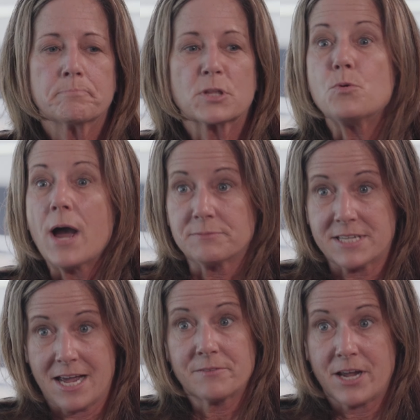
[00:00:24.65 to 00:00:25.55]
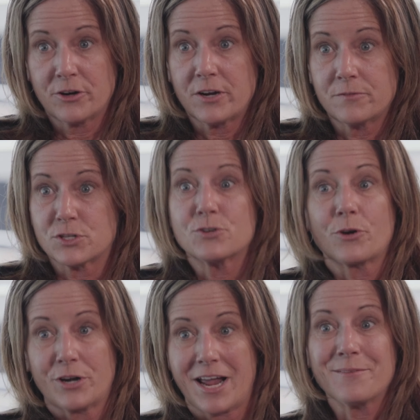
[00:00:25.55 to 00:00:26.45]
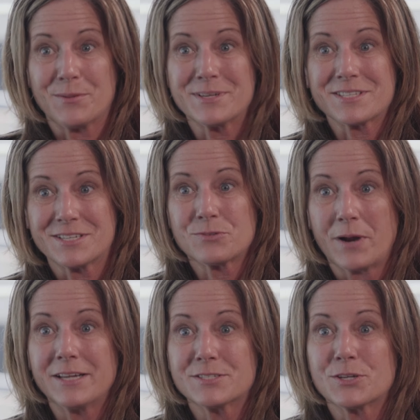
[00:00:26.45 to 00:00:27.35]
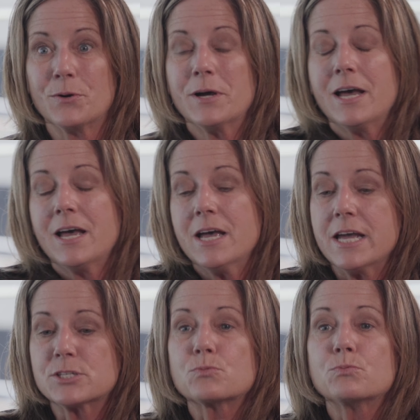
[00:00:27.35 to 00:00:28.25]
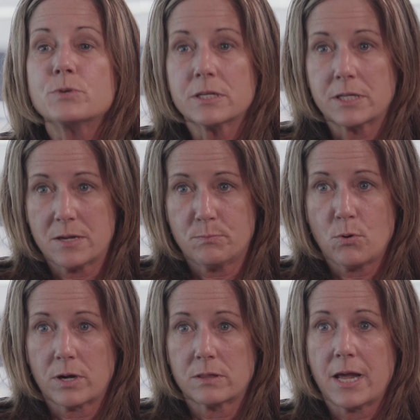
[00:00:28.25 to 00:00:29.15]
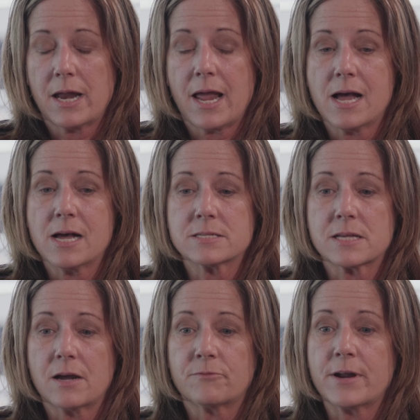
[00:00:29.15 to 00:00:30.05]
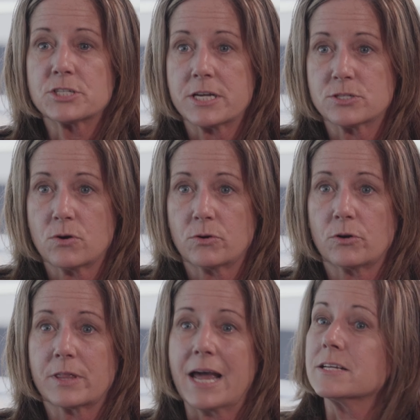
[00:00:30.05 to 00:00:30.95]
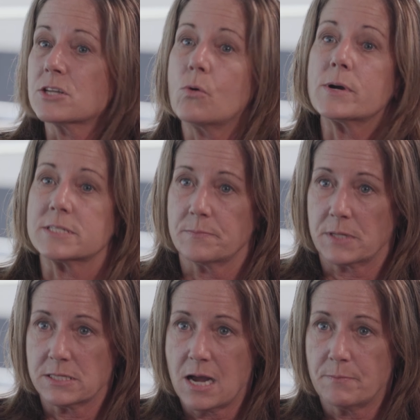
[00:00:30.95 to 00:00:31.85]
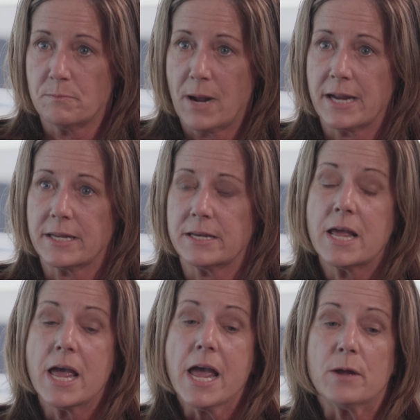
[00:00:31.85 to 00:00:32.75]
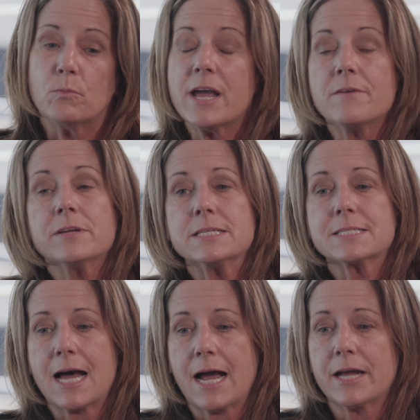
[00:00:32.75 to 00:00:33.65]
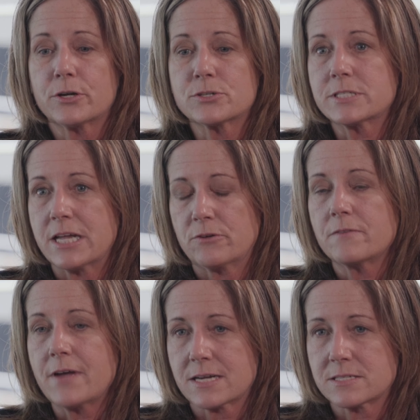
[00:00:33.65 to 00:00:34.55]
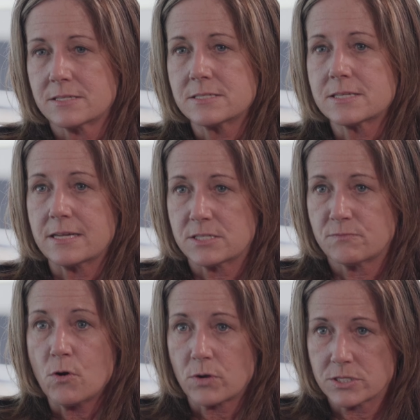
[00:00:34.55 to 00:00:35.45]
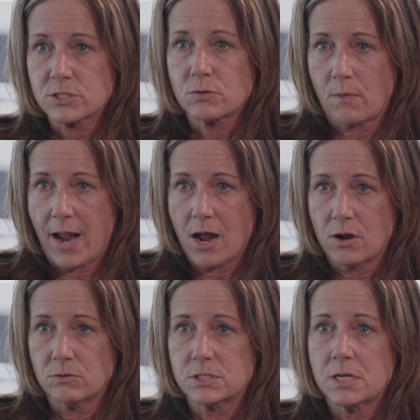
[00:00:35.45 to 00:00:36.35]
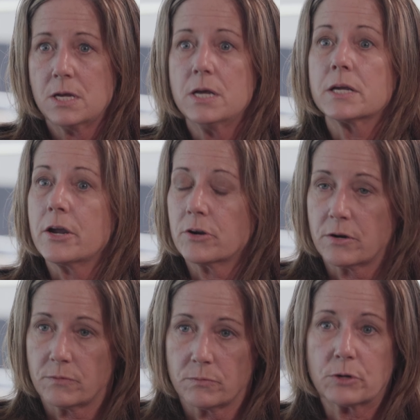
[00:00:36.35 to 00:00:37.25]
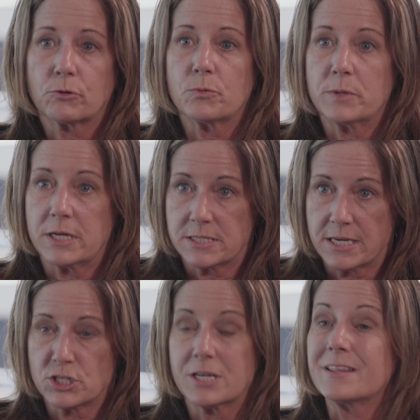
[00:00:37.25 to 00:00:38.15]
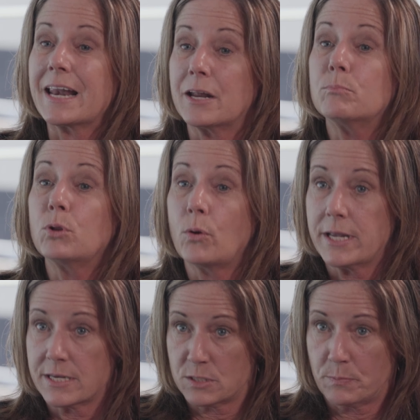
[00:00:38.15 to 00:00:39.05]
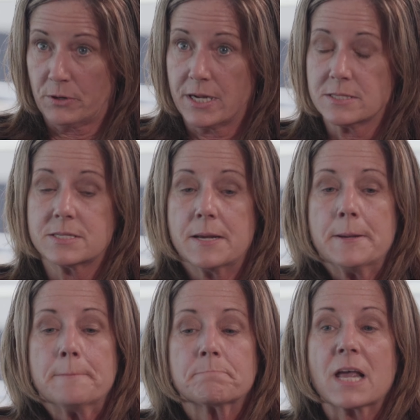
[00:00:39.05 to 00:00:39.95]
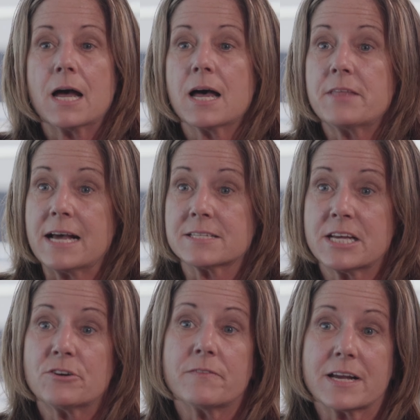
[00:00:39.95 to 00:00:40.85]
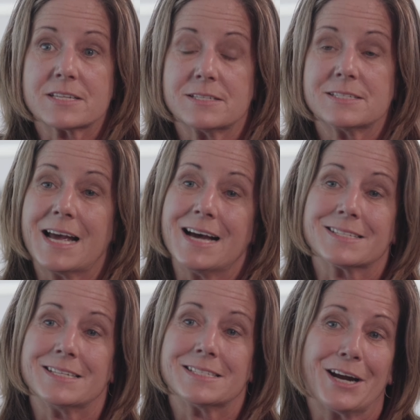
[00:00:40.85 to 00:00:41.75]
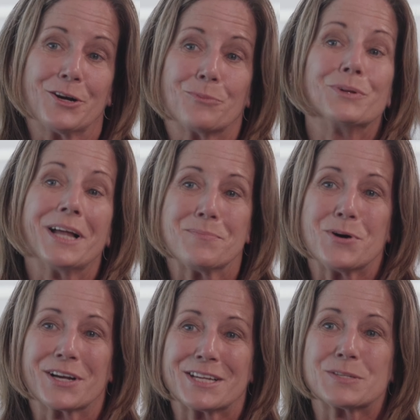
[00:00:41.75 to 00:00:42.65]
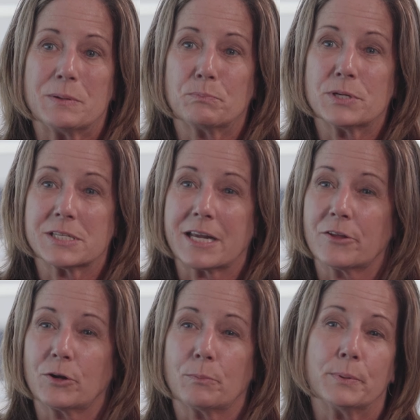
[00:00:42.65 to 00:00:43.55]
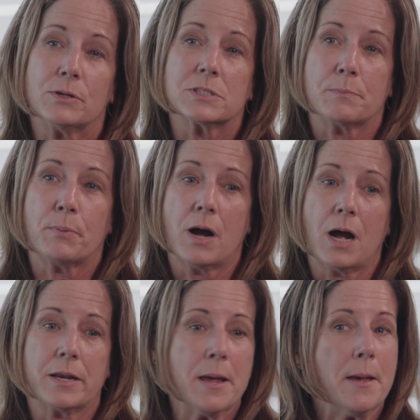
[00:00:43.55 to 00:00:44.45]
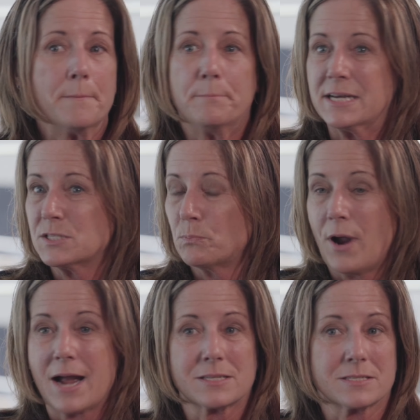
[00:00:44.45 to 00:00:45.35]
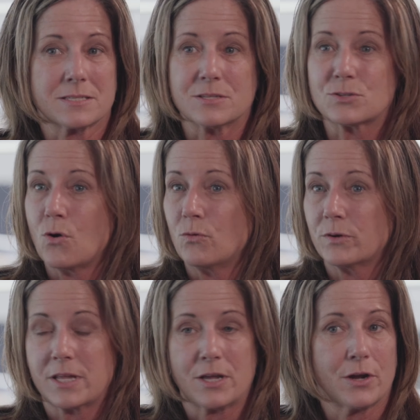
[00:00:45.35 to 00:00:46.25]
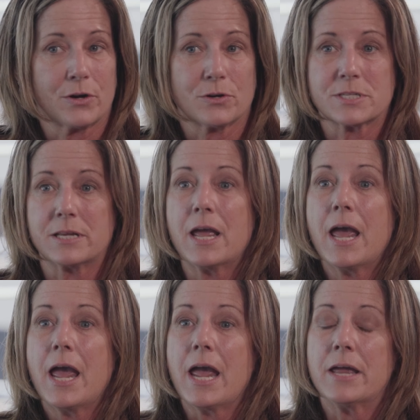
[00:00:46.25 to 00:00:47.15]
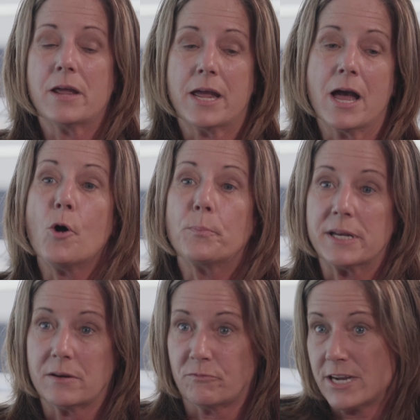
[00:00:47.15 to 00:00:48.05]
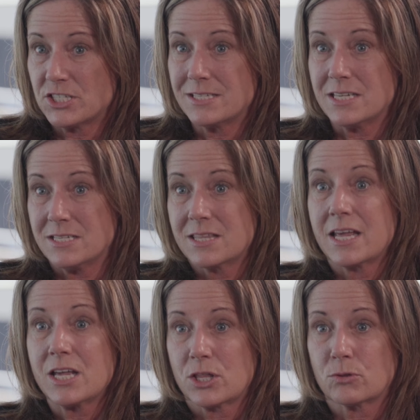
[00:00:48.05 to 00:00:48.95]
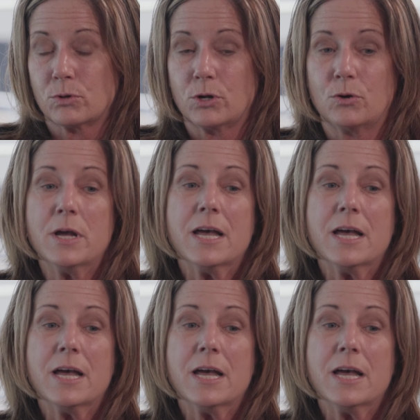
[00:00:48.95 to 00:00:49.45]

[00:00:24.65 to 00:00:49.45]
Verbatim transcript: you have to have caregivers in order to have the business, right? So it's really important that as a franchise owner, that is always something top of mind. And and we have an entire center of excellence that's focused around caregiver recruitment, intention, and that employee experience. Uh, that Center of Excellence has an entire playbook that's been put together, built upon best practices over the years and, and helping franchisees think through